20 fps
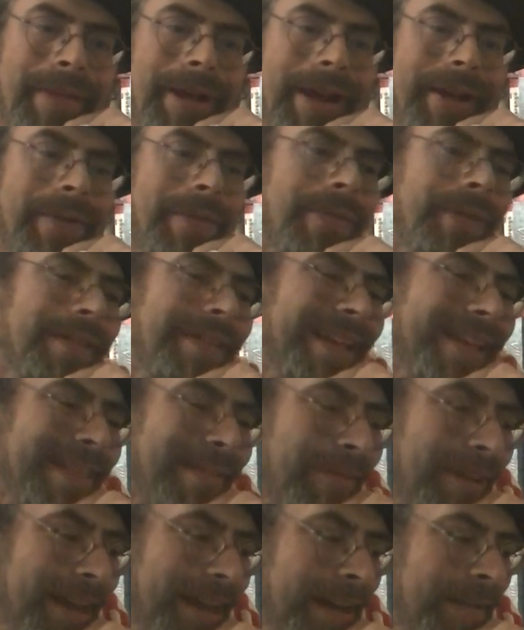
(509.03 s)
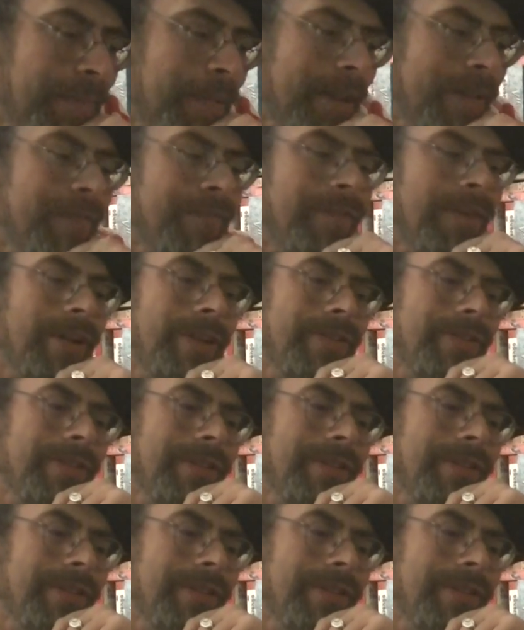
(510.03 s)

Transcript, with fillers: I don't think that's why anybody falls